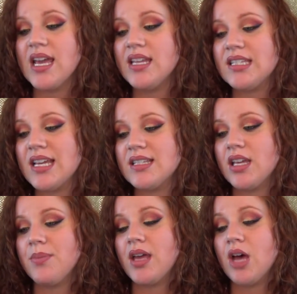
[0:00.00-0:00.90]
It says
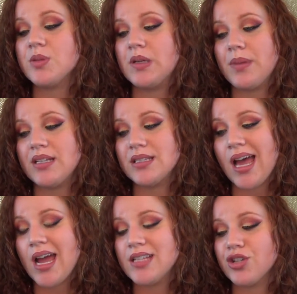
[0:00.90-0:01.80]
it helps minimize
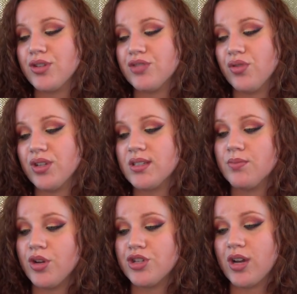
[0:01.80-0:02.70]
lines, increase fullness,
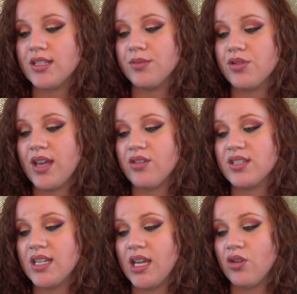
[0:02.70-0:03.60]
moisturize lips without
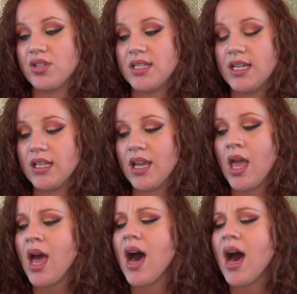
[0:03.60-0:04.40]
stinging or tingling.